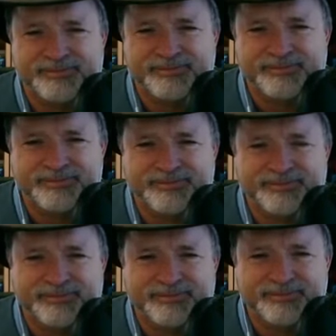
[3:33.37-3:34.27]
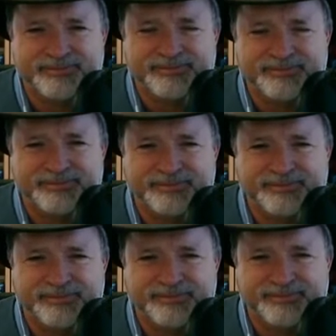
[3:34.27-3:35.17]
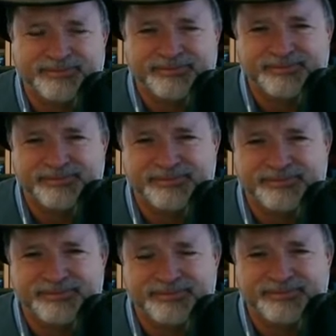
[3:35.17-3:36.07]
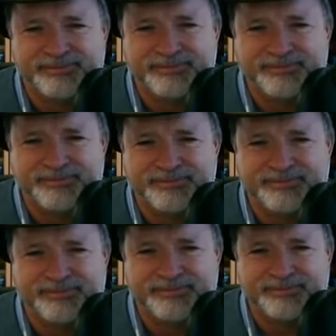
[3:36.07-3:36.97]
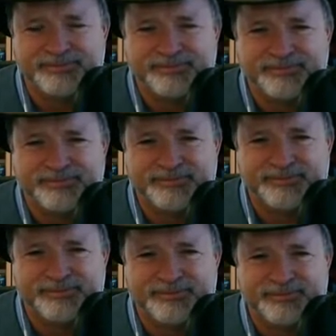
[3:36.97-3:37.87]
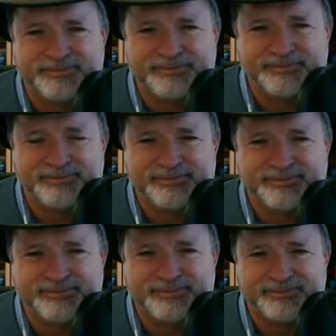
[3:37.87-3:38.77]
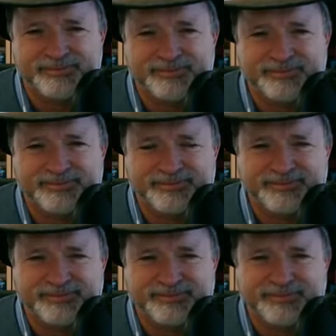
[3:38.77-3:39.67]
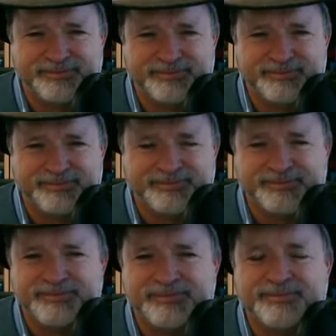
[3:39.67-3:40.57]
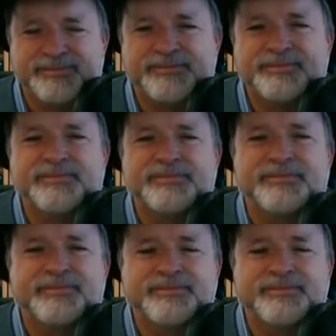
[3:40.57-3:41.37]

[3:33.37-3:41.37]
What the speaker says: (silent)